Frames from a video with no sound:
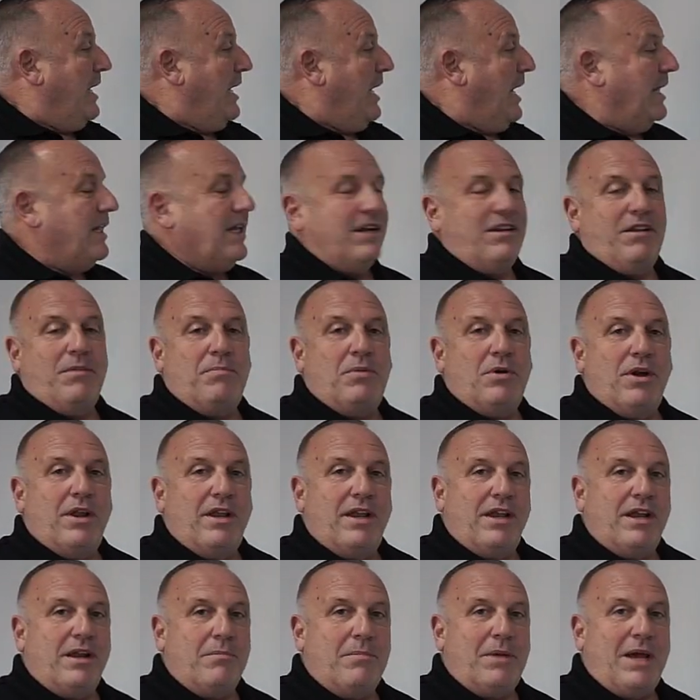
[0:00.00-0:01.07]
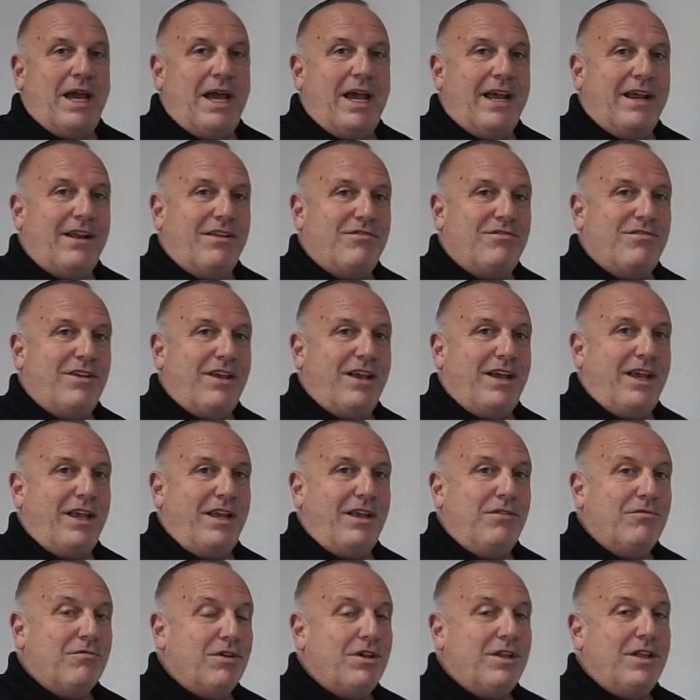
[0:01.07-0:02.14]
I like to put it in a bag and
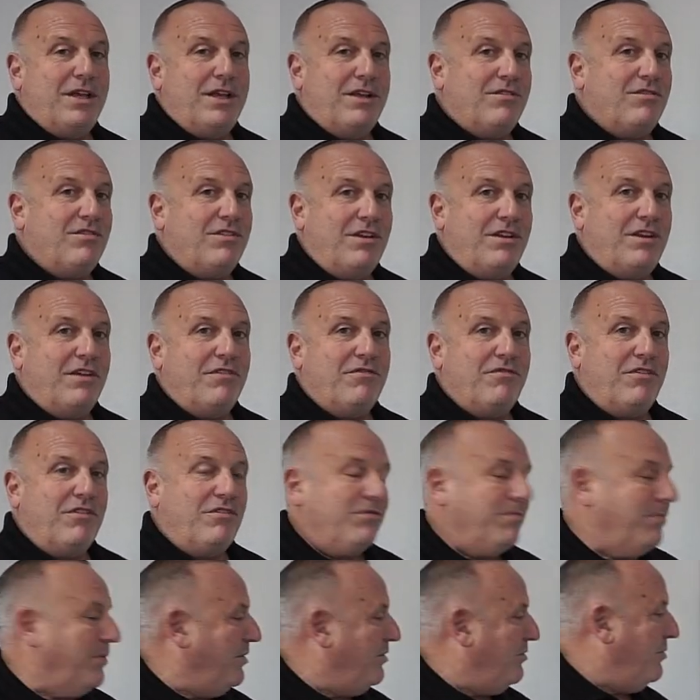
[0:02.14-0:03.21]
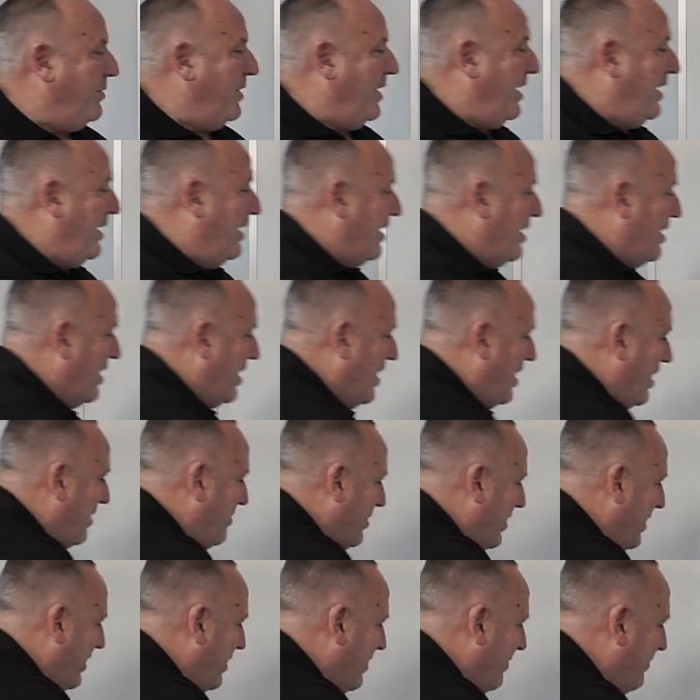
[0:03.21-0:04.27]
say, really, it's the difference between a
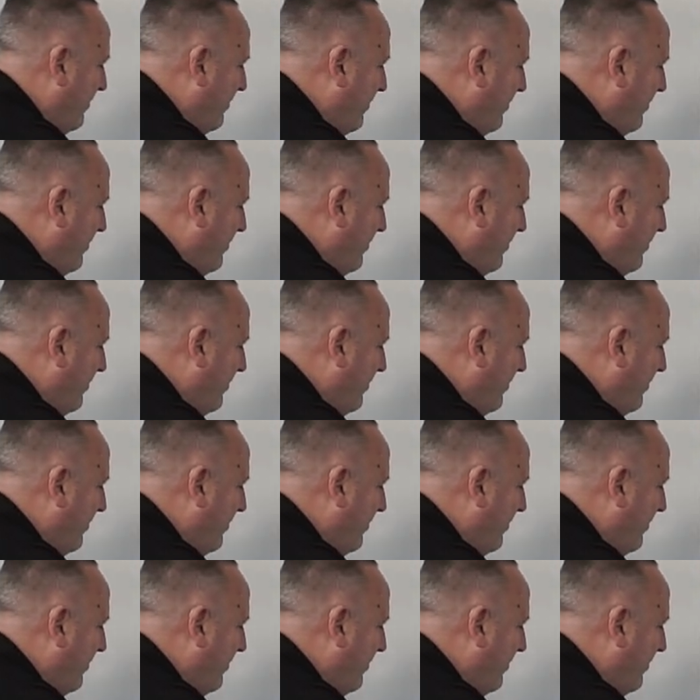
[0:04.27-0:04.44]
hobby